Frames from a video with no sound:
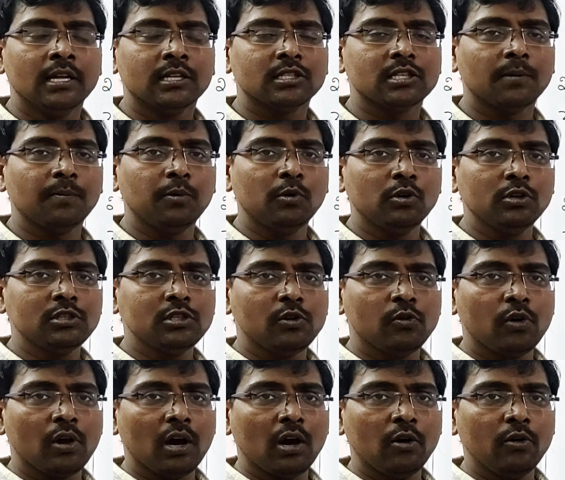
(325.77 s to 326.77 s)
suppose
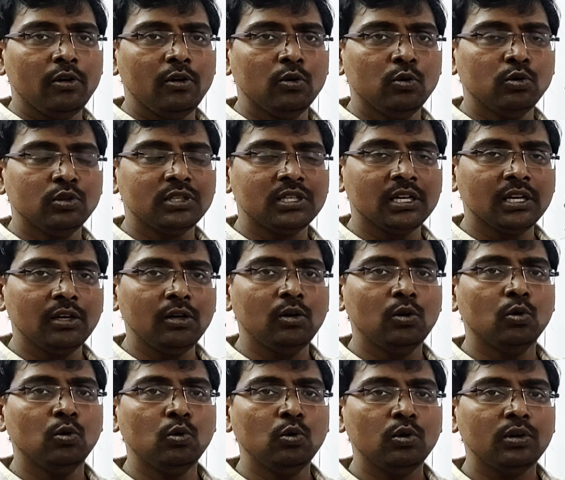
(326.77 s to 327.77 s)
you have using
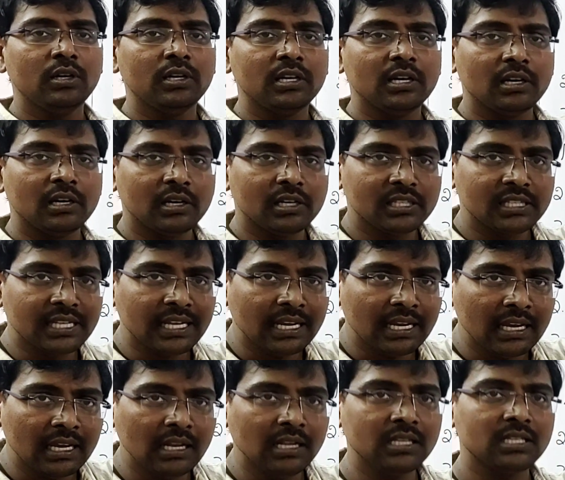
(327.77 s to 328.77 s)
two
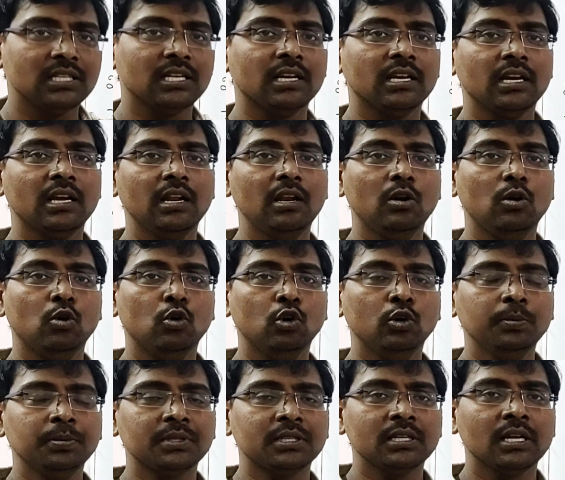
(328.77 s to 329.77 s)
single
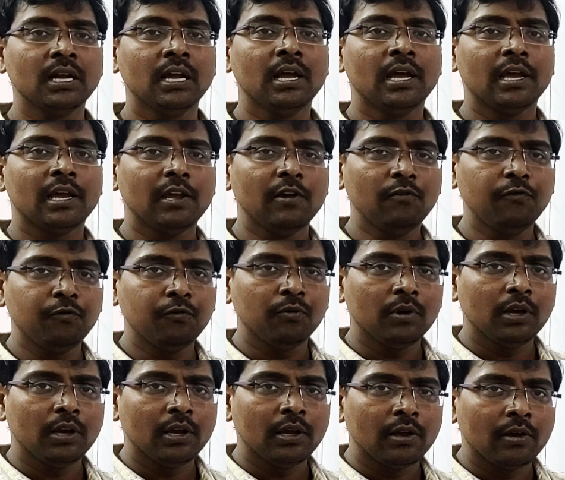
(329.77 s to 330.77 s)
loops, if
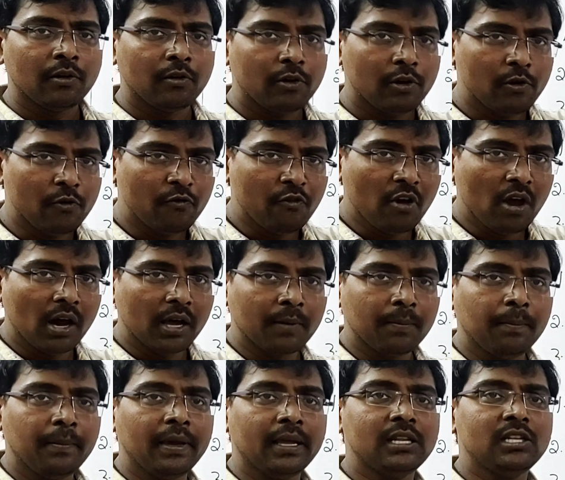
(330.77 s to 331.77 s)
we
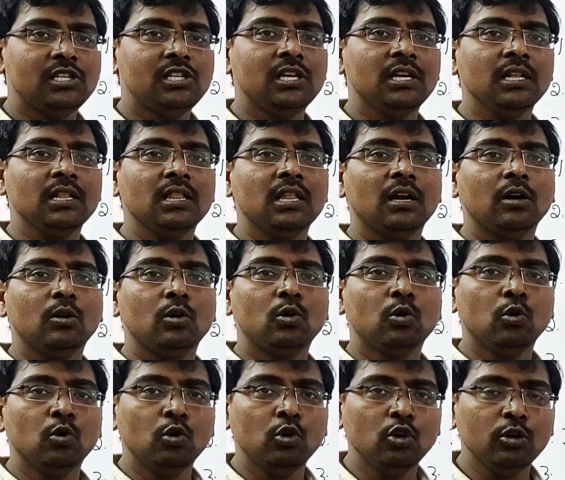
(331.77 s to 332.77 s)
are merging the
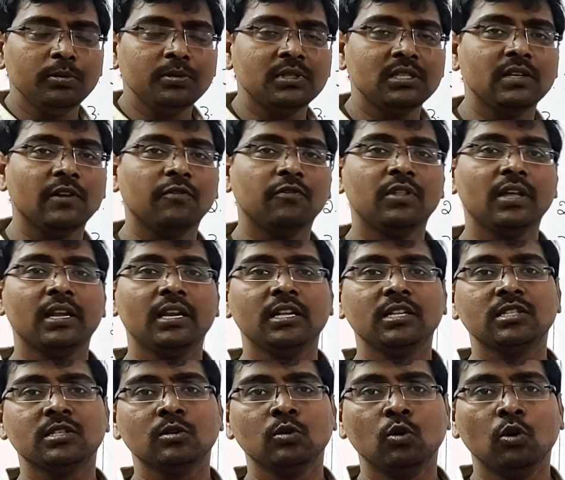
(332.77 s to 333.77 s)
two loops, if there
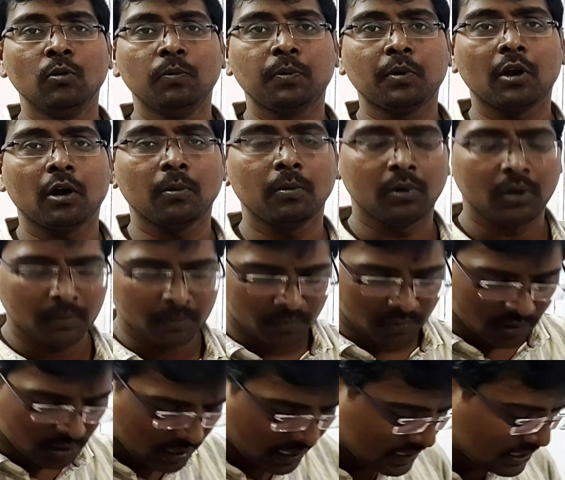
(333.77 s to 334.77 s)
is no
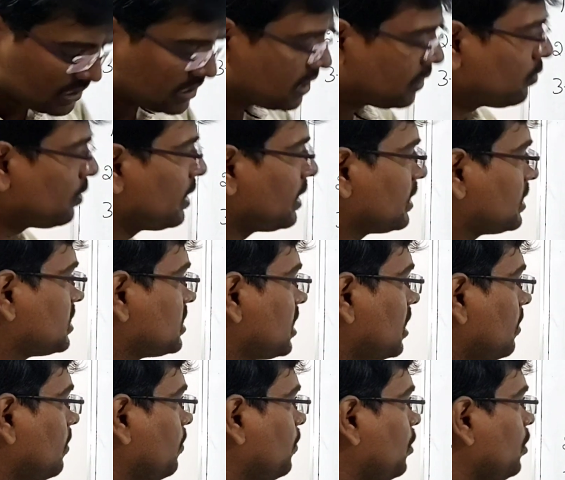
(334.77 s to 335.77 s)
problem, consider one
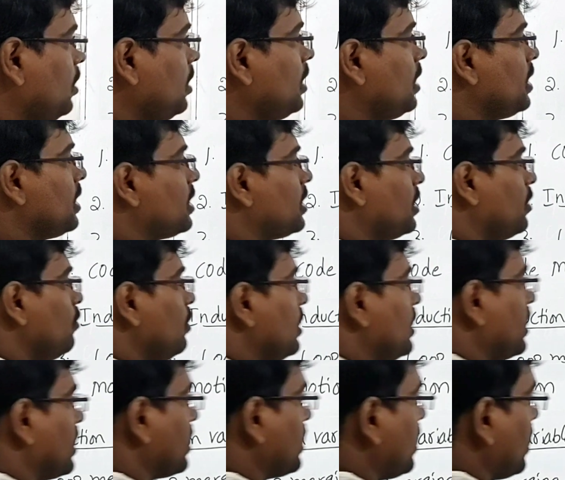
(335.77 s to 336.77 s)
example, you
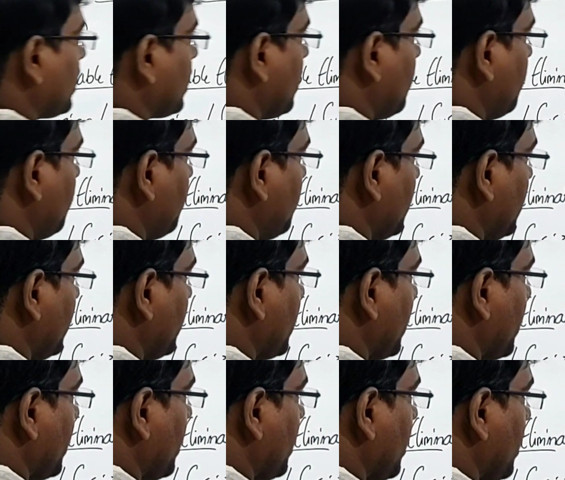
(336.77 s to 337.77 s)
will get the complete
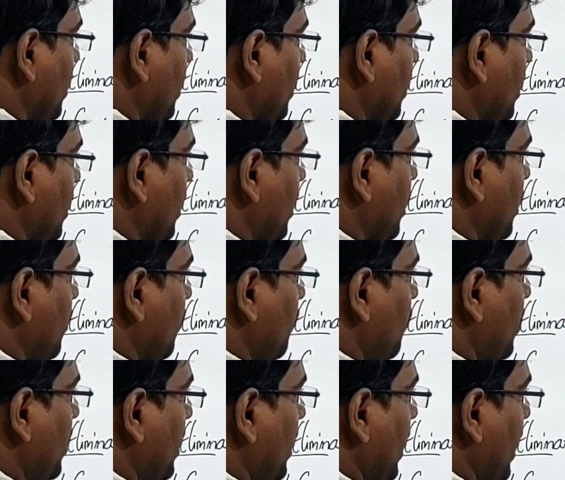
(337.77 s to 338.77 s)
idea.
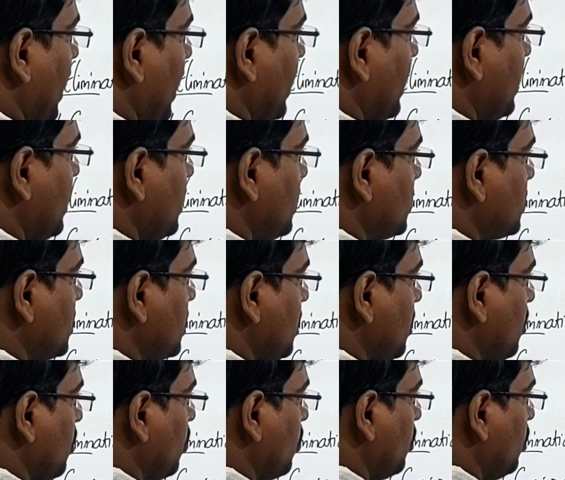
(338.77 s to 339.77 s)
For I is
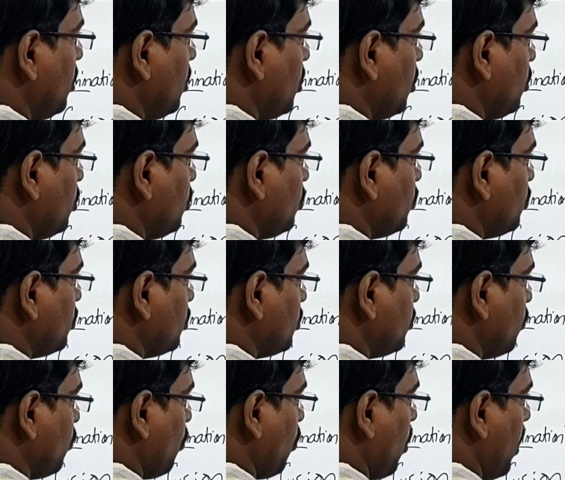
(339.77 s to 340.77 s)
equal to
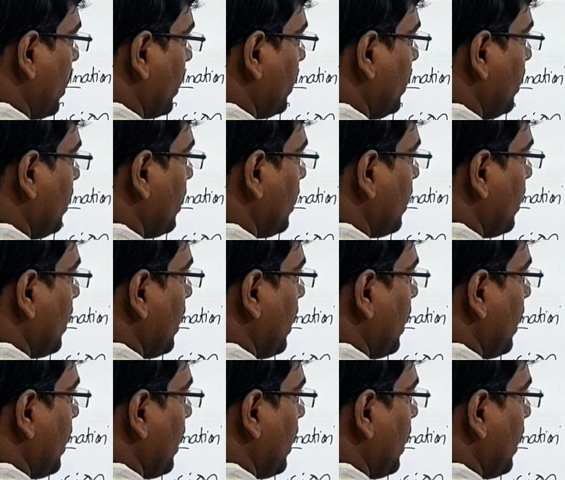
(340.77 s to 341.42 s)
1,